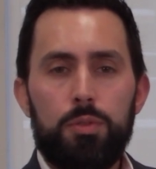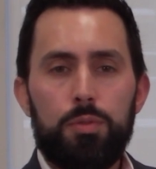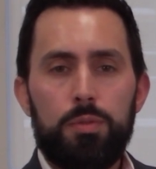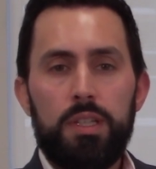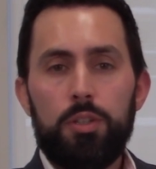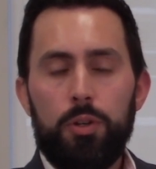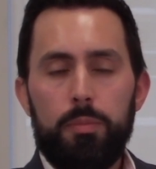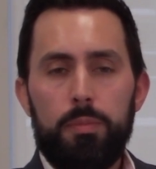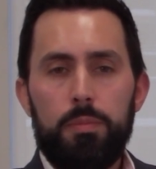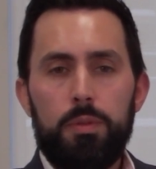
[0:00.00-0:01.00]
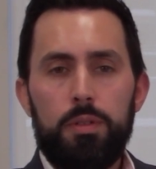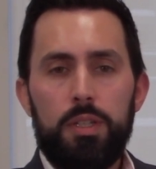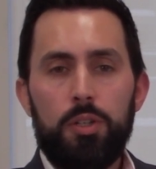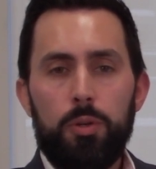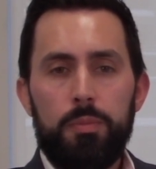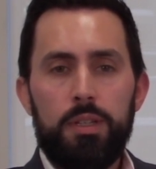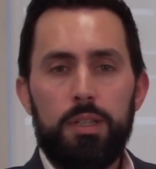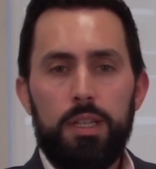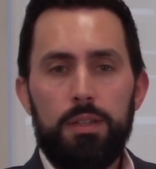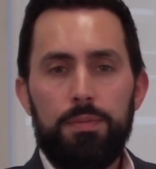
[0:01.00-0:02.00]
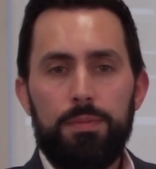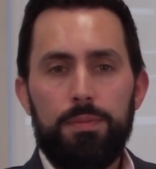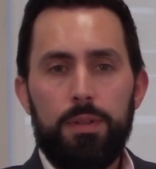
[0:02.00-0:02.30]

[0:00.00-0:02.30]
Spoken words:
to determine if